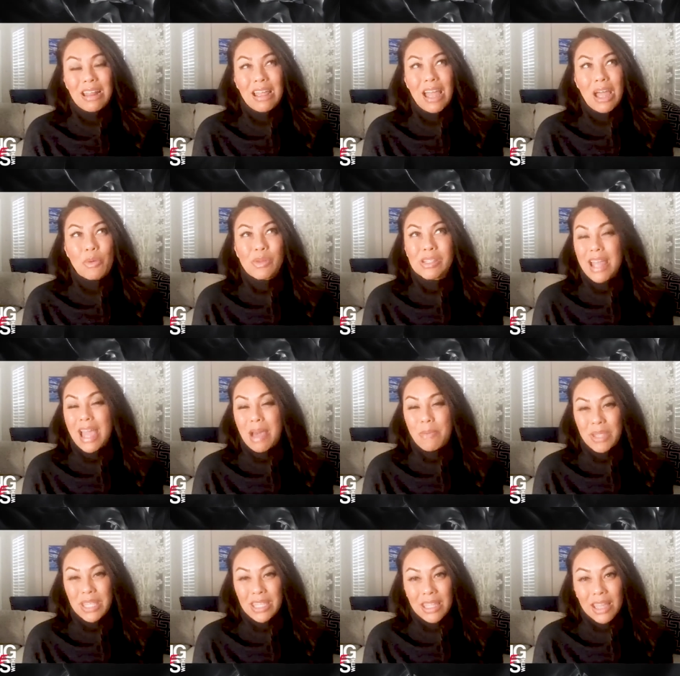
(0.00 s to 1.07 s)
I wasn't
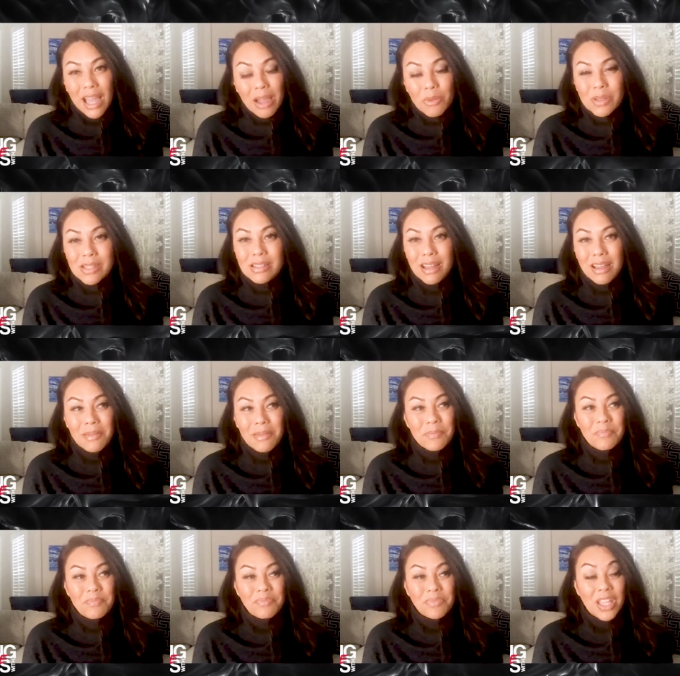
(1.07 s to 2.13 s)
happy. I wasn't
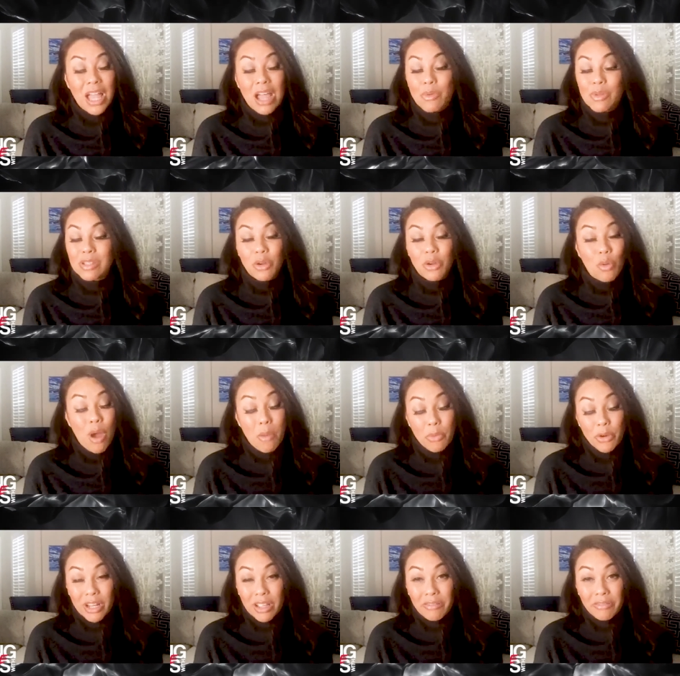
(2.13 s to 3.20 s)
um I wasn't
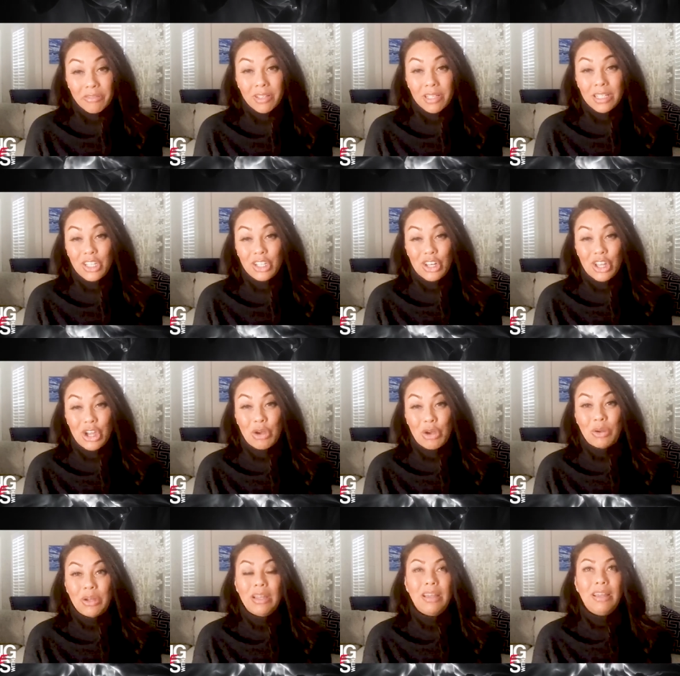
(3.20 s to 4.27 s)
cooperative, you know.